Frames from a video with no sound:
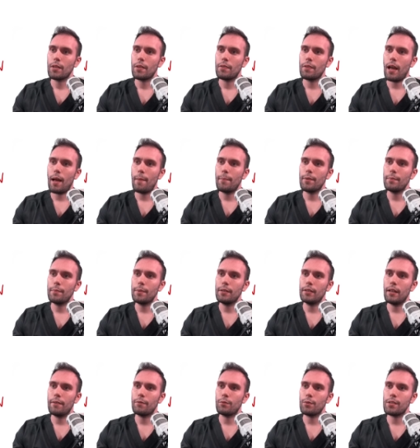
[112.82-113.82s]
I'm going to be
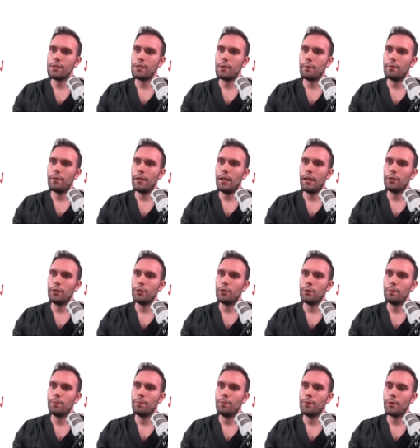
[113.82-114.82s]
left with some volume.
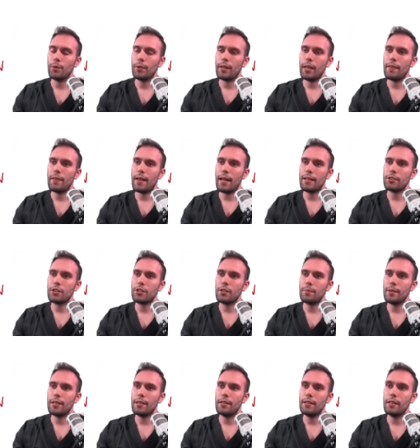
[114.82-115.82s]
Okay, that's going to
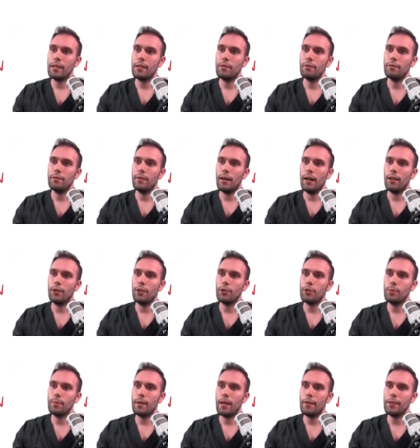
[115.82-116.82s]
be the
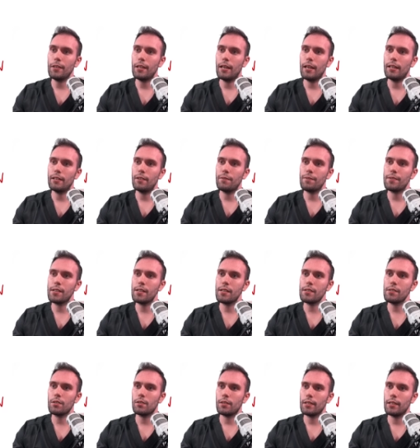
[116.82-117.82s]
volume at the end of
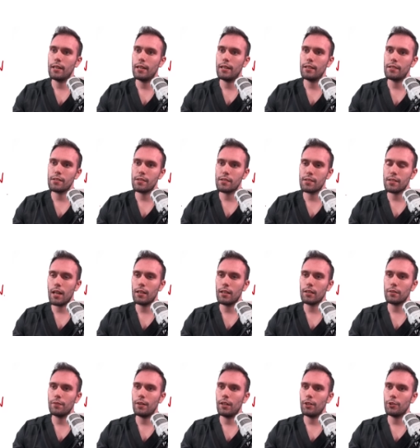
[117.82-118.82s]
systole and
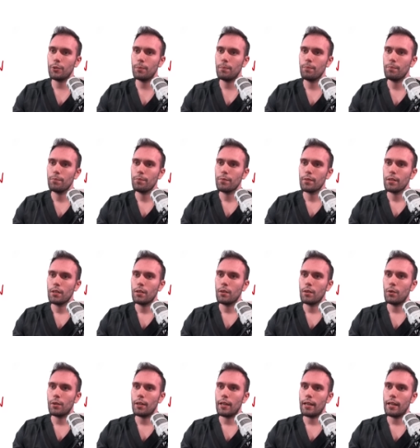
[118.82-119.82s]
systolic volume.
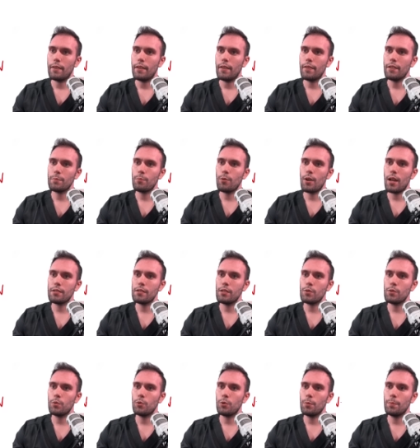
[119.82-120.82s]
Okay, and then this
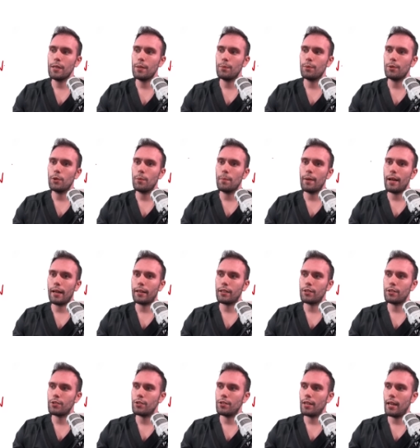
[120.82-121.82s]
process will repeat. We'll go back
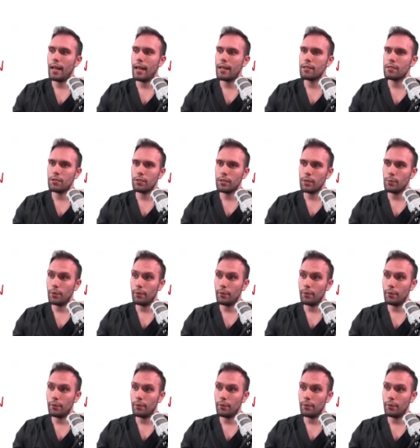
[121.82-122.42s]
into diastole, we'll